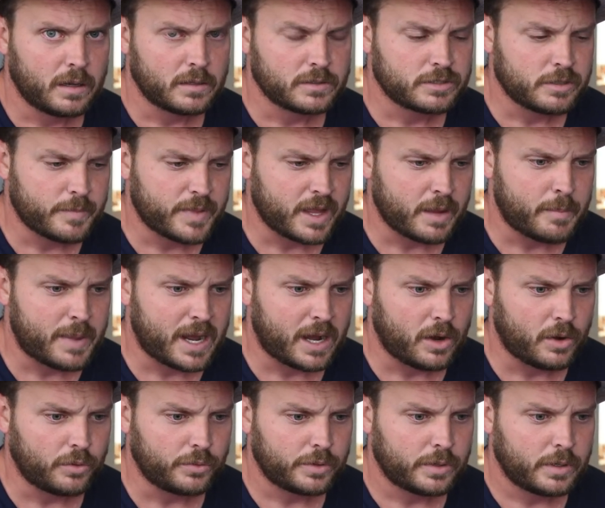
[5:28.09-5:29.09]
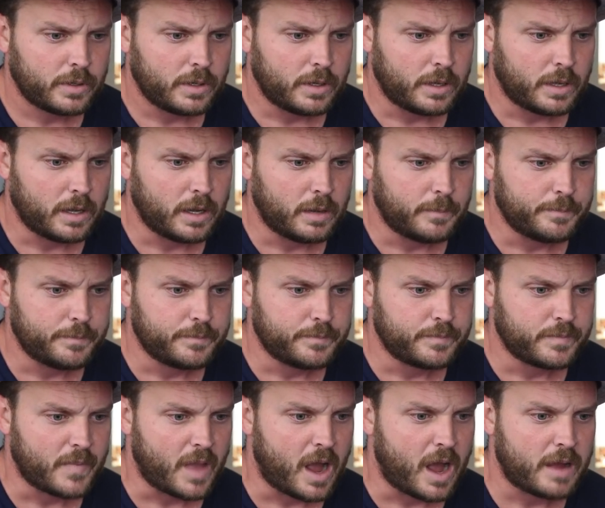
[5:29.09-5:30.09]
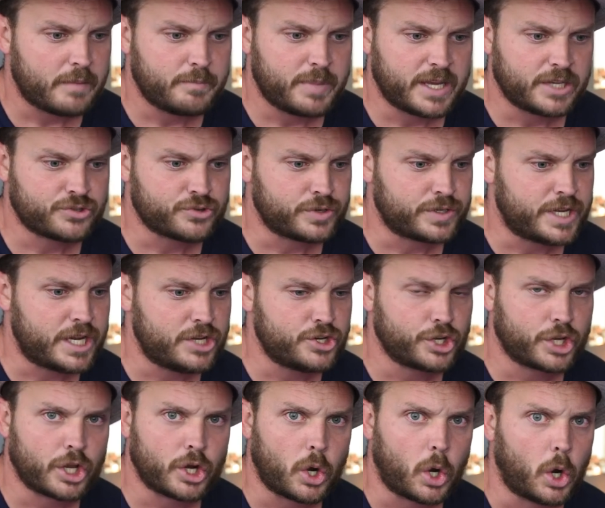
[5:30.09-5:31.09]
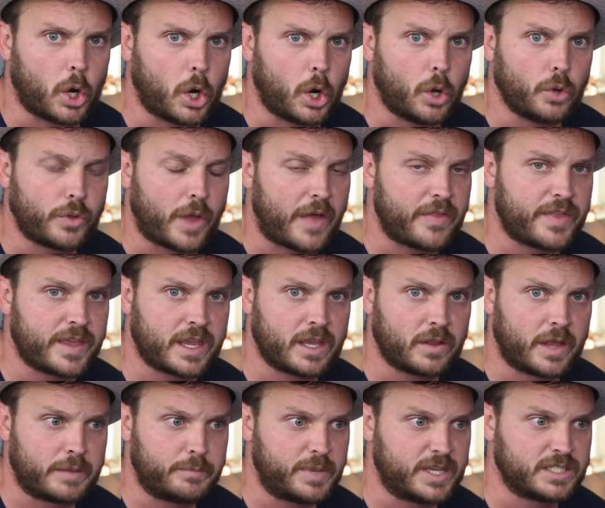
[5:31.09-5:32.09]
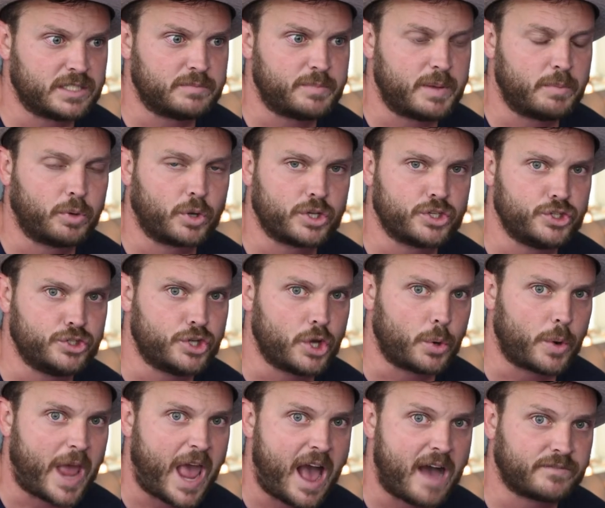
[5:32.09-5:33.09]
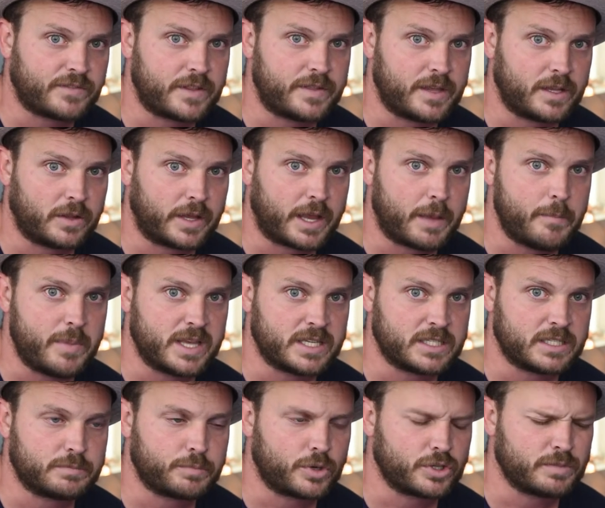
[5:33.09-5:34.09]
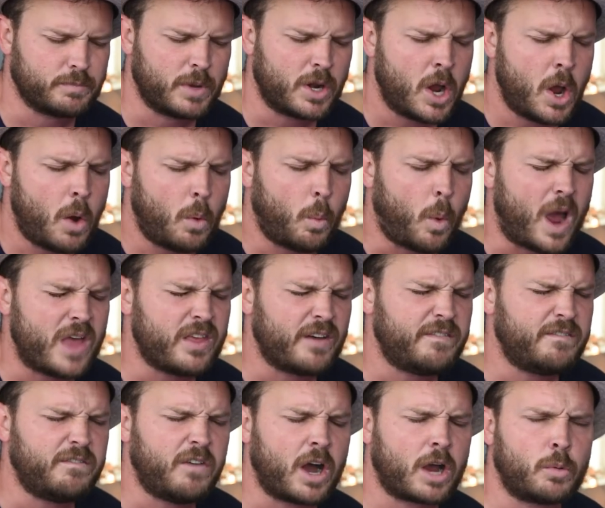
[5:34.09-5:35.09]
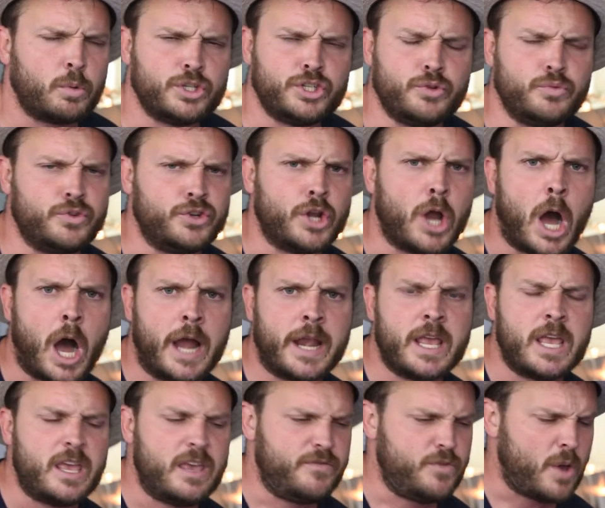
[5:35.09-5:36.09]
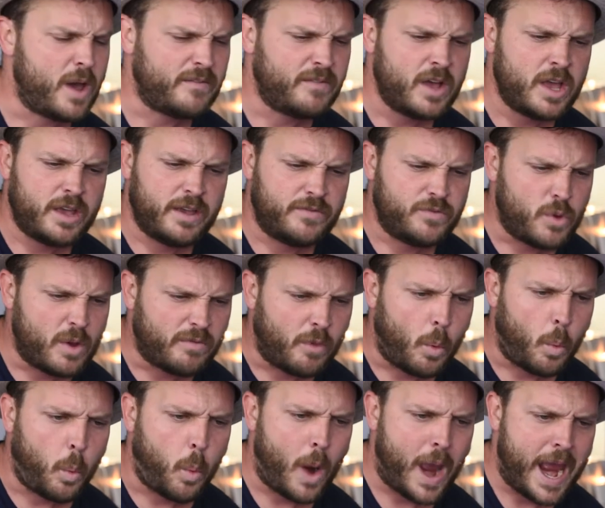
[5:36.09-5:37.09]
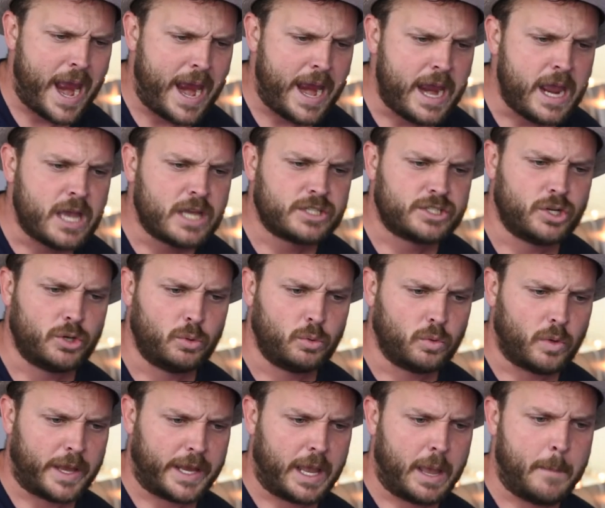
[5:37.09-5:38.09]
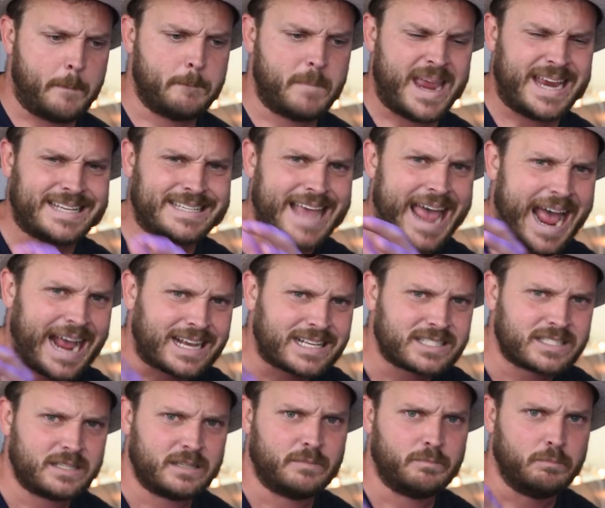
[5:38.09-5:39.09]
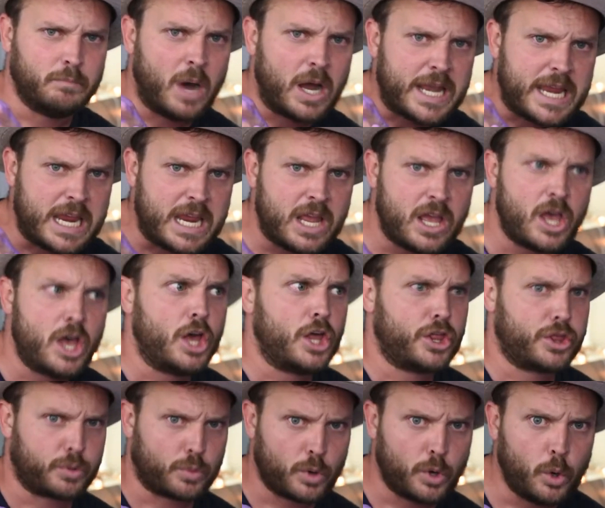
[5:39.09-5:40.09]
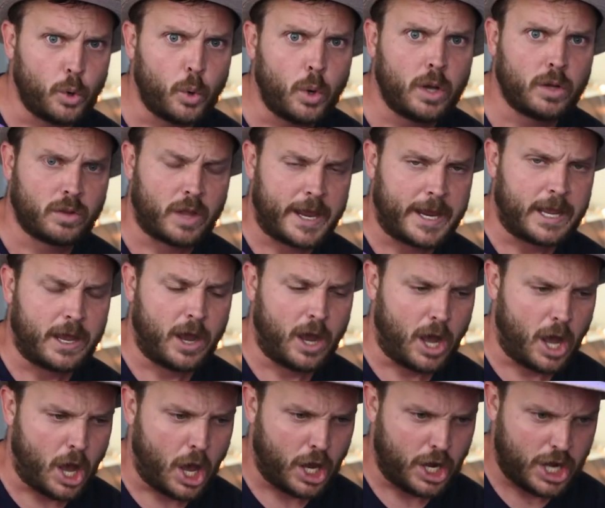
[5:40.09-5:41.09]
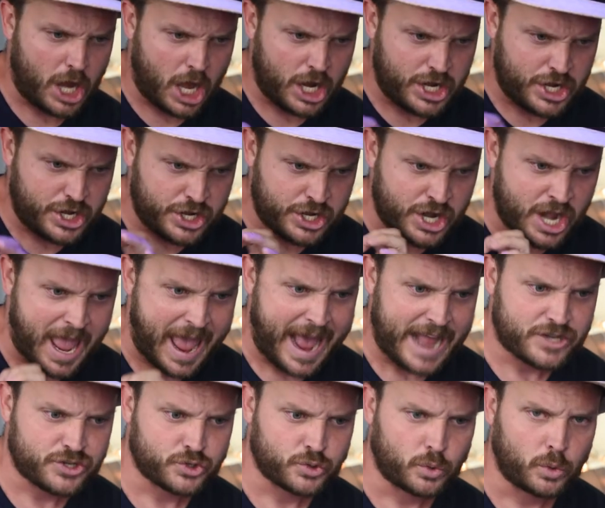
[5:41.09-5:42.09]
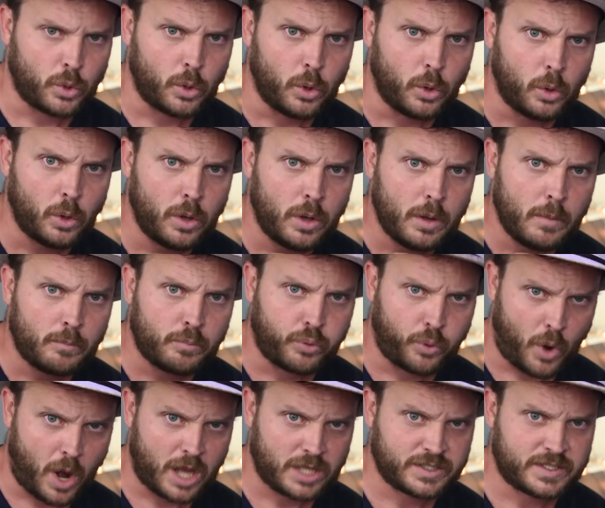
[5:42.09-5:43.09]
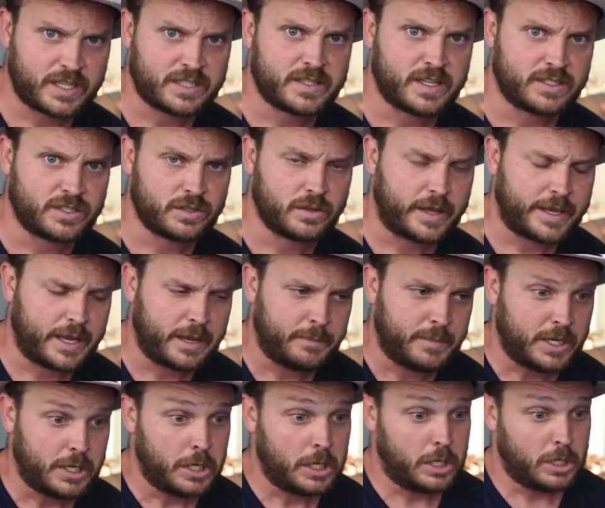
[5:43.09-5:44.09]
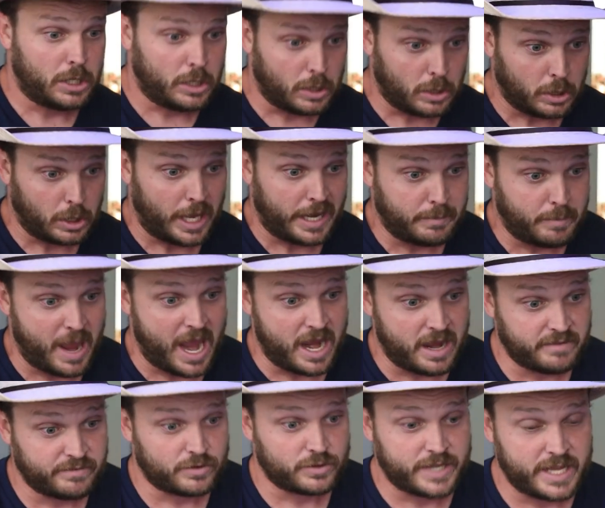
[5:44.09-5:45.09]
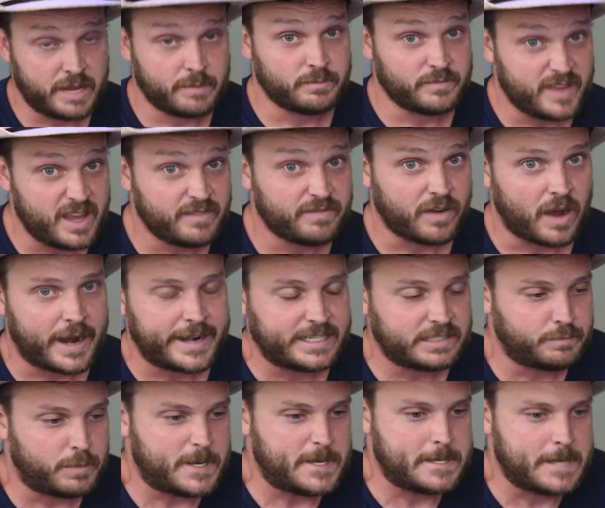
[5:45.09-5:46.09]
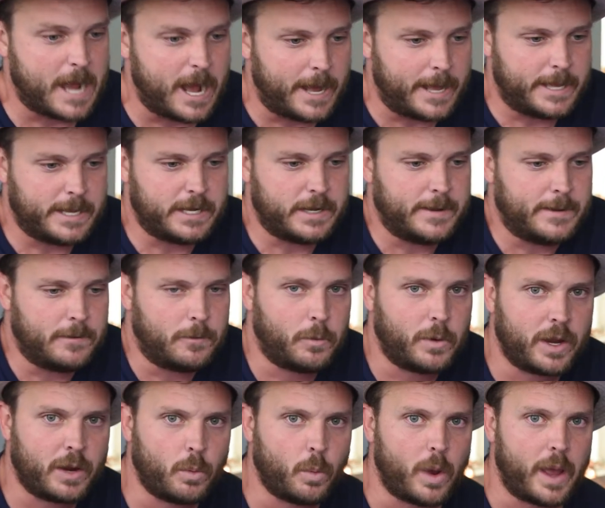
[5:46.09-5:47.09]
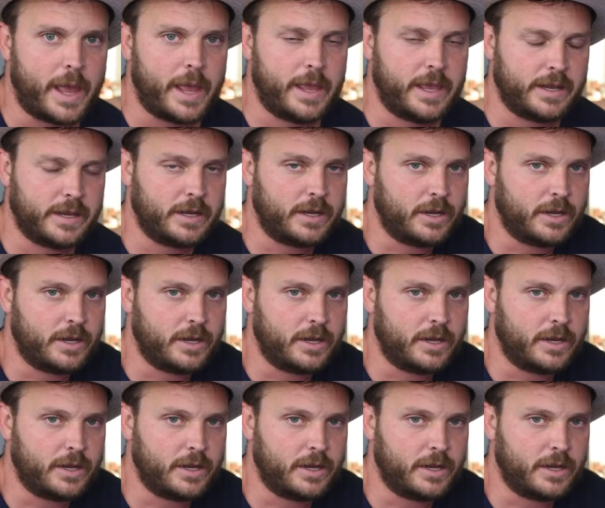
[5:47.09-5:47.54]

Something about not being strategic at all, not thinking like business people, because you don't have to think like a business person. But why the fuck would you not? If you have a way to like make tax money through like a natural process that's like, I mean, like paying for DMV fines, but not in an annoying way.